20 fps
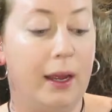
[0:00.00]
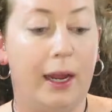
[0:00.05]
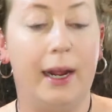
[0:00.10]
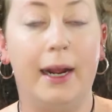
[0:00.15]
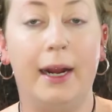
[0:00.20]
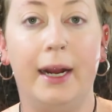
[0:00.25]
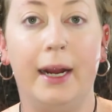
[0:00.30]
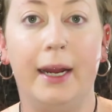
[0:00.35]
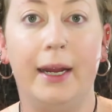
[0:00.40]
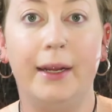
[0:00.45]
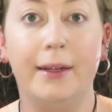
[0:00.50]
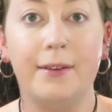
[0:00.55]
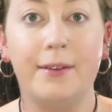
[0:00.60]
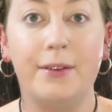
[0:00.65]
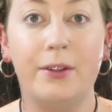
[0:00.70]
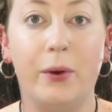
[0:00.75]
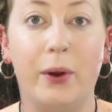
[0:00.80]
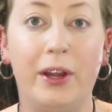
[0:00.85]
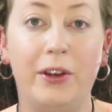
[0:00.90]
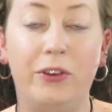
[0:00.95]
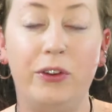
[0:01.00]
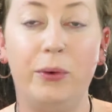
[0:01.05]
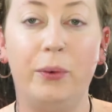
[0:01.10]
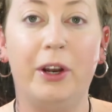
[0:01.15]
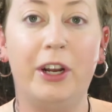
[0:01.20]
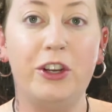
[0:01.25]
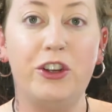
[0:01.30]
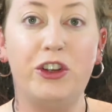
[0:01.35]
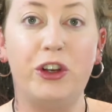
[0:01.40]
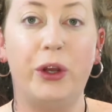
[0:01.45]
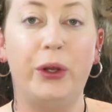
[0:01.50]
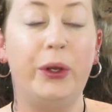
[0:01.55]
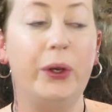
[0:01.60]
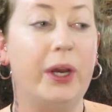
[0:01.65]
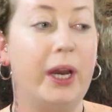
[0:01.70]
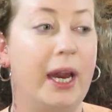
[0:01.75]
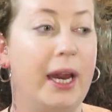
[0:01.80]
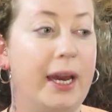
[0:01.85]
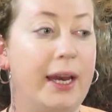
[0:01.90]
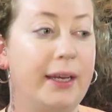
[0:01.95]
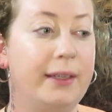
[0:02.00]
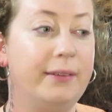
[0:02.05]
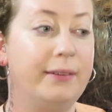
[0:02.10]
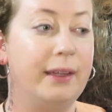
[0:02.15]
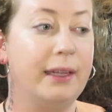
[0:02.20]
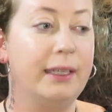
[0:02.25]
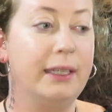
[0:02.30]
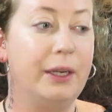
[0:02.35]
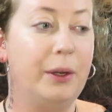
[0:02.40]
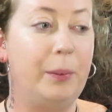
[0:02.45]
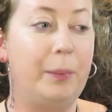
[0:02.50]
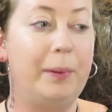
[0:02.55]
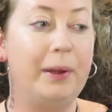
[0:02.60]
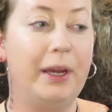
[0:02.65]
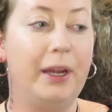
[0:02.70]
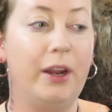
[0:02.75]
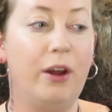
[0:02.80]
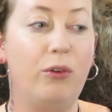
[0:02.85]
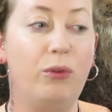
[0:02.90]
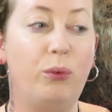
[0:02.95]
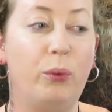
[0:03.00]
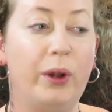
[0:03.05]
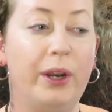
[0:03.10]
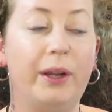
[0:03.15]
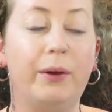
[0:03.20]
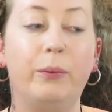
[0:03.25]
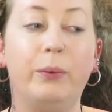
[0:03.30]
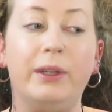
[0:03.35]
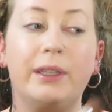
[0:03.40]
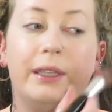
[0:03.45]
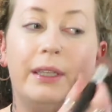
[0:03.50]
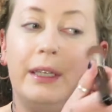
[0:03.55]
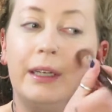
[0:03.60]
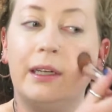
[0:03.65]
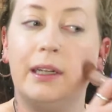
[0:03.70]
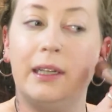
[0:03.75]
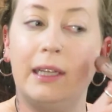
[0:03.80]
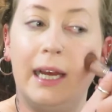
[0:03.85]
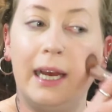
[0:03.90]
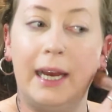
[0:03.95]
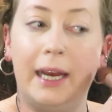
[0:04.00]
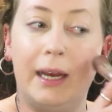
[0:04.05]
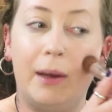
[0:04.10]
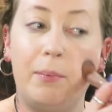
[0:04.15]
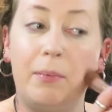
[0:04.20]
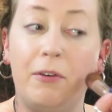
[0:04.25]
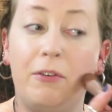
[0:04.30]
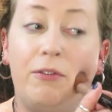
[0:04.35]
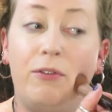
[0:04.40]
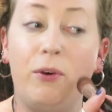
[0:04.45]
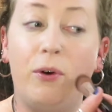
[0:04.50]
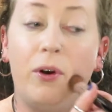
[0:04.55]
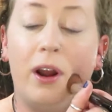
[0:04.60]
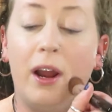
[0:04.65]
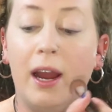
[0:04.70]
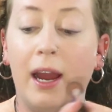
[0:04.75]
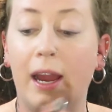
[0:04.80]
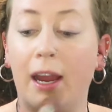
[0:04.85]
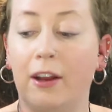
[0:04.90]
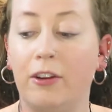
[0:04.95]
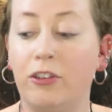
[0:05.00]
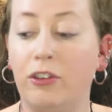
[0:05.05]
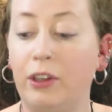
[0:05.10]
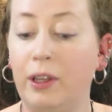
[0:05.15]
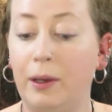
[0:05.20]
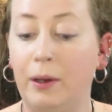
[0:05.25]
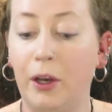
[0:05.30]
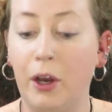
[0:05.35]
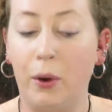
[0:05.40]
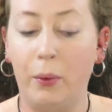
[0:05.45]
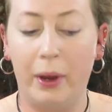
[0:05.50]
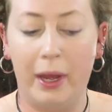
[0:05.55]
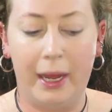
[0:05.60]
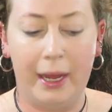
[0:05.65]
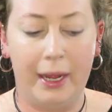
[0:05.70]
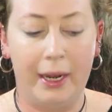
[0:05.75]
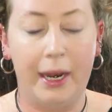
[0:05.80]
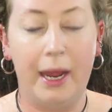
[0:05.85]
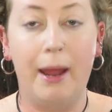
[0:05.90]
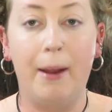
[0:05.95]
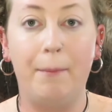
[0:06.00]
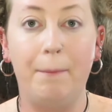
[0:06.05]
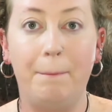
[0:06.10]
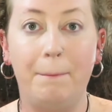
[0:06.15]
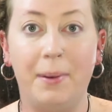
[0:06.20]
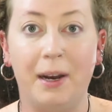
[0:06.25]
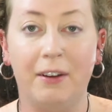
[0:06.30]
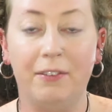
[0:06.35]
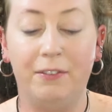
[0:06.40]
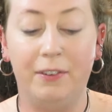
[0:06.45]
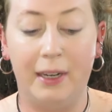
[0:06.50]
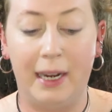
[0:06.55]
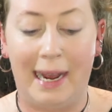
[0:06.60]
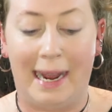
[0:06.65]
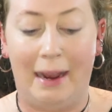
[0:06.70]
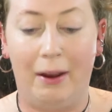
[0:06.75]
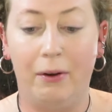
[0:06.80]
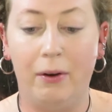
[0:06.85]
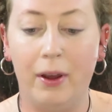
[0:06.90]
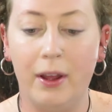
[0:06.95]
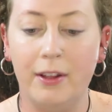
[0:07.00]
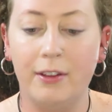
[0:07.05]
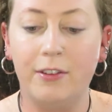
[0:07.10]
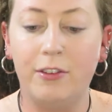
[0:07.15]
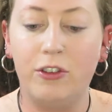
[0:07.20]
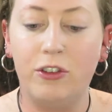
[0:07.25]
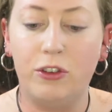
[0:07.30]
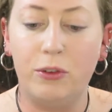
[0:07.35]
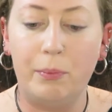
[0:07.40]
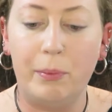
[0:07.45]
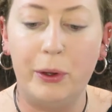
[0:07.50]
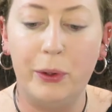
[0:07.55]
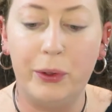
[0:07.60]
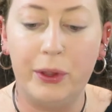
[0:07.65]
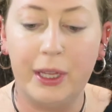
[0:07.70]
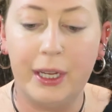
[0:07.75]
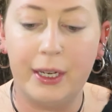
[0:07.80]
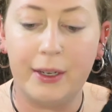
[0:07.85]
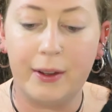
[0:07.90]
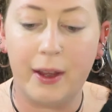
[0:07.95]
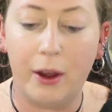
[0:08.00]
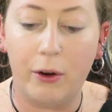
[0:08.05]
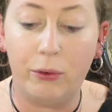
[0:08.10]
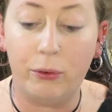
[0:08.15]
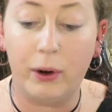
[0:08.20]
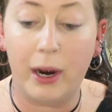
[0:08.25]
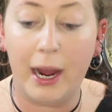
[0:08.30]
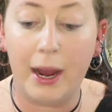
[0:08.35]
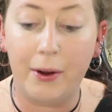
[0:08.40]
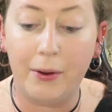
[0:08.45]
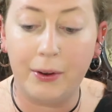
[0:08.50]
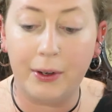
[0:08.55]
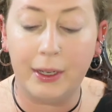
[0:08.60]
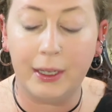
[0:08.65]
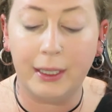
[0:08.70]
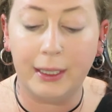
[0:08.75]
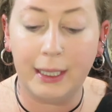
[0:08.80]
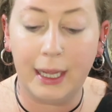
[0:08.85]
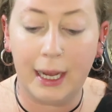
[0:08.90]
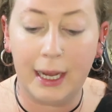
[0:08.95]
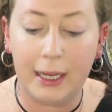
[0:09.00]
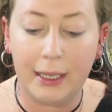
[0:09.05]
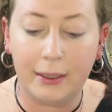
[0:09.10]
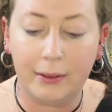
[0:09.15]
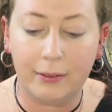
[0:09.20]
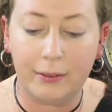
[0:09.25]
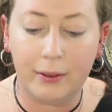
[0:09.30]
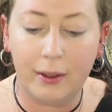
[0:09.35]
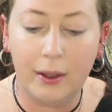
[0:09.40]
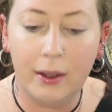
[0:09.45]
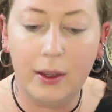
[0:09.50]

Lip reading: Alright, so I do want to show you guys a little bit of what it would look like before I actually go in and buff it out and smooth it around a lot.